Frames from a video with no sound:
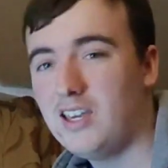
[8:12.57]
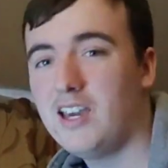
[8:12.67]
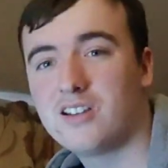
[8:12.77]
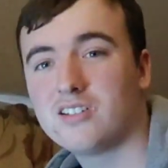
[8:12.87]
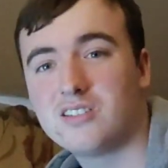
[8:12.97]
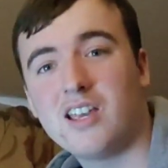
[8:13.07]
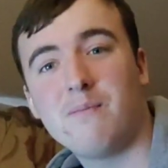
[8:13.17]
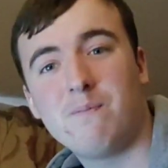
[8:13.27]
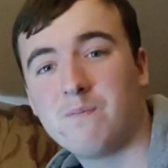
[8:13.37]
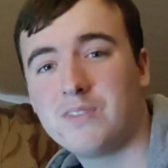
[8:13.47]
yeah, because
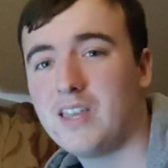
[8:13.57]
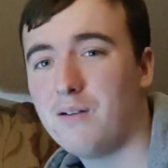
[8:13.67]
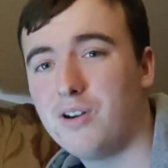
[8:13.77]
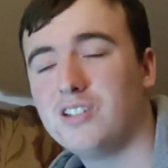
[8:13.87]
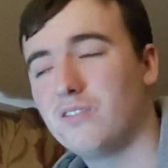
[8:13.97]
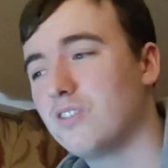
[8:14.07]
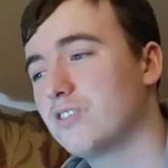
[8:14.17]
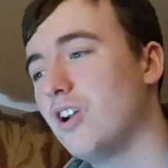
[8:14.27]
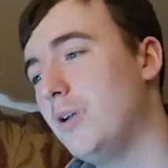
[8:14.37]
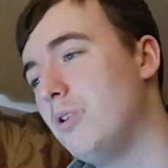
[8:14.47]
that Rise of the
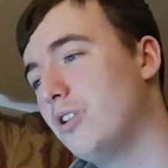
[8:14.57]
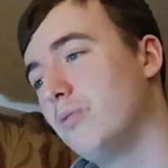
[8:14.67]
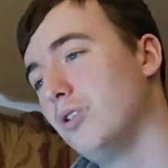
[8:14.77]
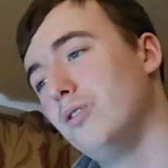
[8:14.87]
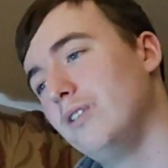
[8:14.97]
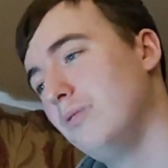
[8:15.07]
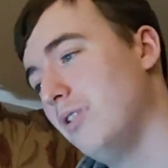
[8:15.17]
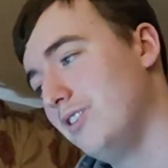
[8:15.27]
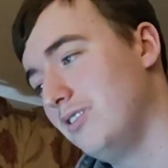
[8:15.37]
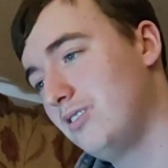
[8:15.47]
Skywalker movie
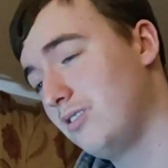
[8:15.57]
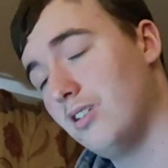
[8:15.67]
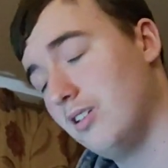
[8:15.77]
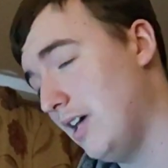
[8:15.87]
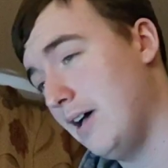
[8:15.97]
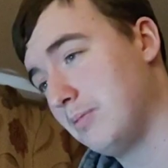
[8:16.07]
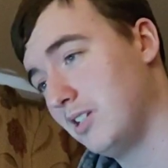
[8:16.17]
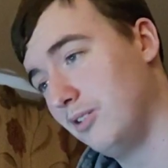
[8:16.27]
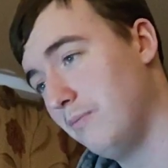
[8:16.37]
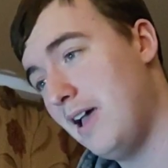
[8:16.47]
was an
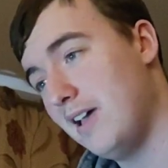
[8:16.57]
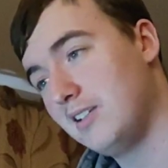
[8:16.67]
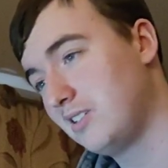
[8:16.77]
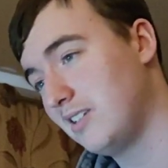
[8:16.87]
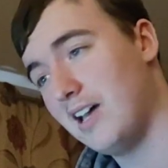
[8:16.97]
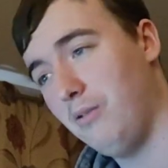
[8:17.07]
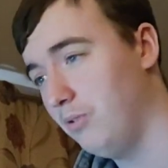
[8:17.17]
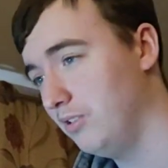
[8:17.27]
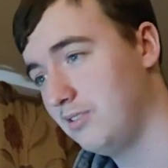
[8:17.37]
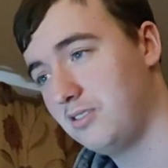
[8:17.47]
absolute mess. That
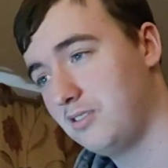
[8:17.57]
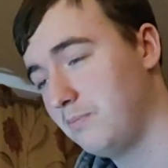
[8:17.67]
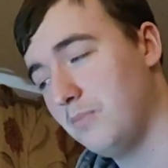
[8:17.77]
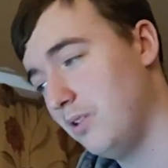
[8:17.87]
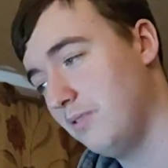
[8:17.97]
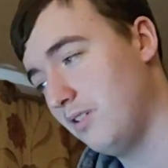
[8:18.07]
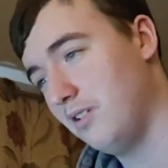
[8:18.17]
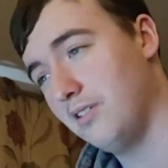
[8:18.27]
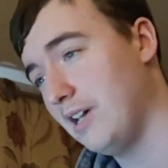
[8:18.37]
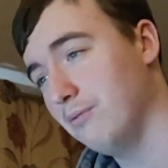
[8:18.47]
was
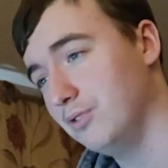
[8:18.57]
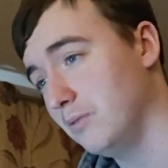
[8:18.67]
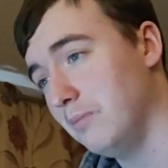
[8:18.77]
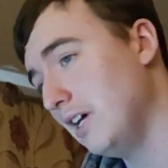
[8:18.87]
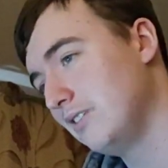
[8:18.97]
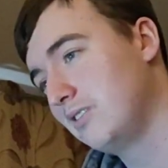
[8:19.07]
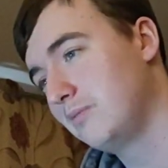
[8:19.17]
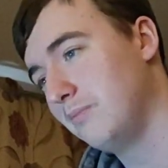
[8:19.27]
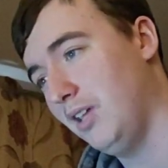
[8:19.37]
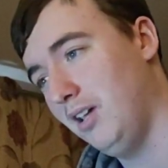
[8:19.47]
a
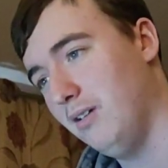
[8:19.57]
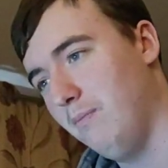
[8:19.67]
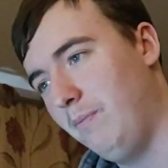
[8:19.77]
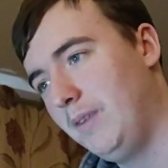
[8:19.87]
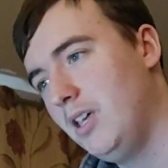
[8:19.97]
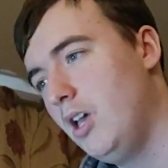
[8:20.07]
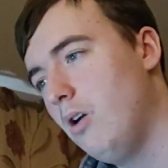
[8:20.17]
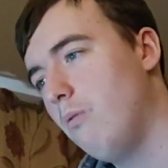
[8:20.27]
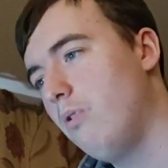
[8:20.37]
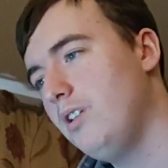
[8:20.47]
mess.
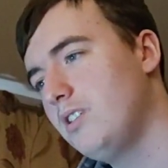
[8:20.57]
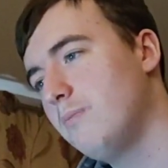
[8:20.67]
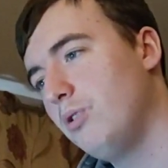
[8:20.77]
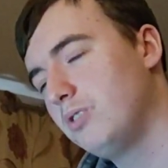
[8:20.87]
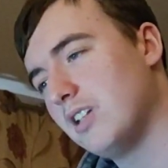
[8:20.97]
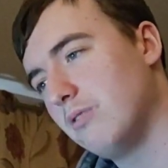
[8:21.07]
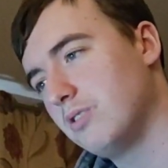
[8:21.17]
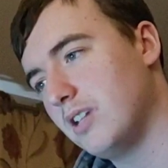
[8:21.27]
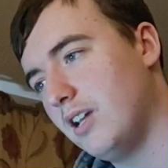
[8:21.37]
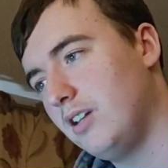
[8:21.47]
What is the most
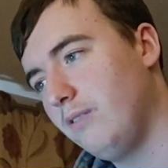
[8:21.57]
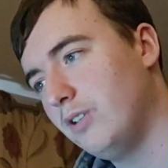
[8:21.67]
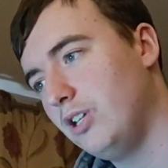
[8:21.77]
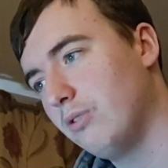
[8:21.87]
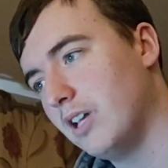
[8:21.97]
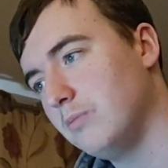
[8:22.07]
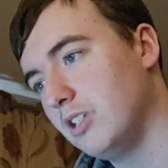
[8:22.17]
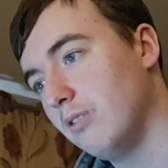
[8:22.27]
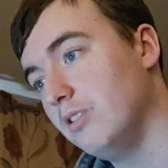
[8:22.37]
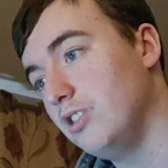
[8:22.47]
outstanding video game
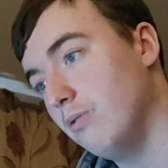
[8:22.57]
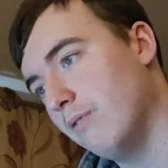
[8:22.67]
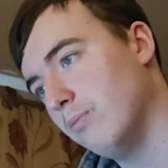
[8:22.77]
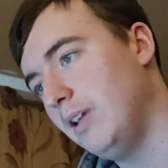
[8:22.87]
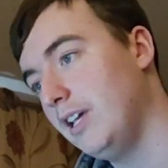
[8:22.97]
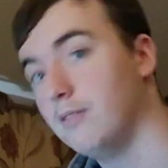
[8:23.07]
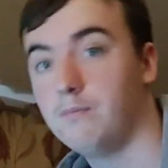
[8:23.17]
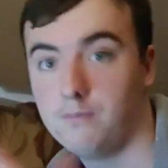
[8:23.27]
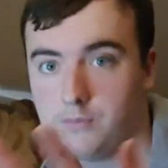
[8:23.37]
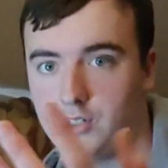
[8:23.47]
series you ever played?
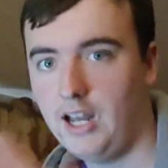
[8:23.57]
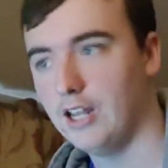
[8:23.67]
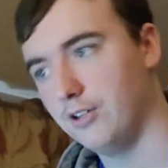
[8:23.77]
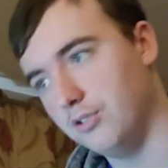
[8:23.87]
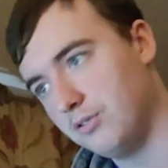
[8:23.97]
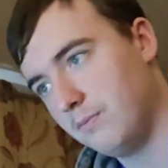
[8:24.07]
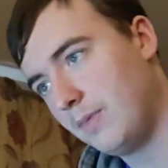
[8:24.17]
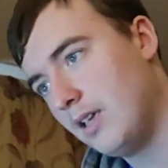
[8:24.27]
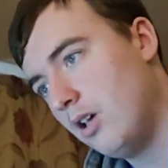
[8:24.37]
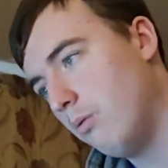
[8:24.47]
Skylanders.
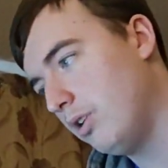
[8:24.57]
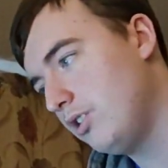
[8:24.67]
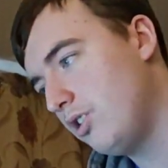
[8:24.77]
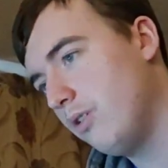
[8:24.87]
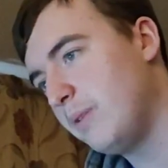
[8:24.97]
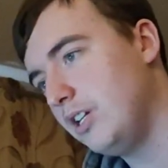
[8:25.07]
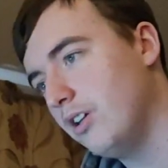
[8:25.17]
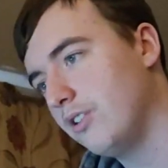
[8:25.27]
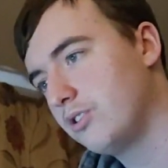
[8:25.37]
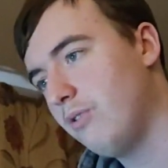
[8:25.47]
What is your
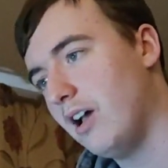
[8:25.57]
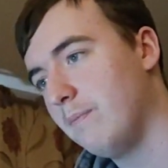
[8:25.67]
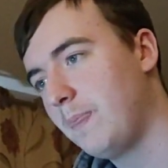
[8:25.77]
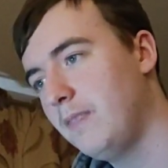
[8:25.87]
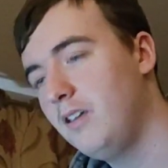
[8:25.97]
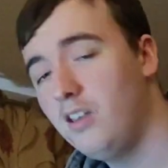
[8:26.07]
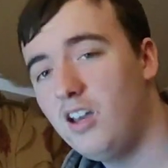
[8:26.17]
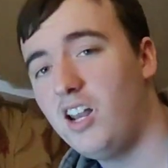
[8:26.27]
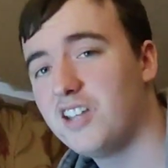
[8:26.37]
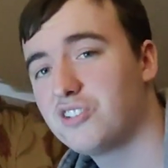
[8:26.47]
opinion on Scrap?
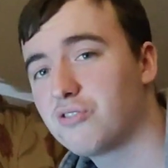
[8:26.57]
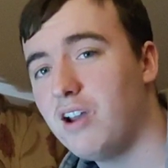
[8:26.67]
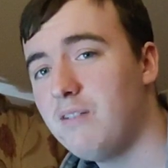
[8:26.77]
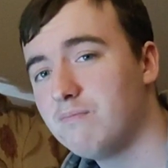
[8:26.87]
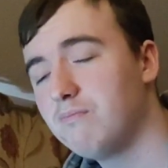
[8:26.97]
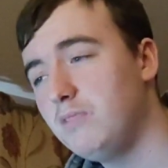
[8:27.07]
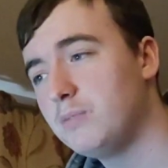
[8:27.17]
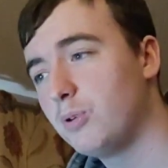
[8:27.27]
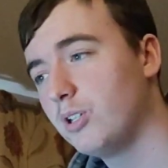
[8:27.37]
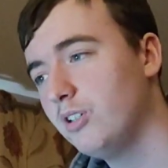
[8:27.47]
I like Scrap.
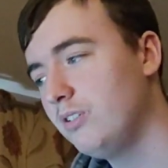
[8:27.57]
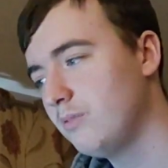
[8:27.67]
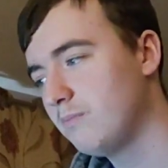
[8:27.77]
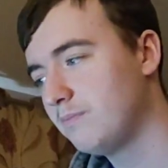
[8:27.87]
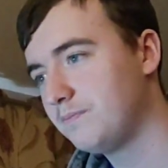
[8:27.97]
He's pretty good.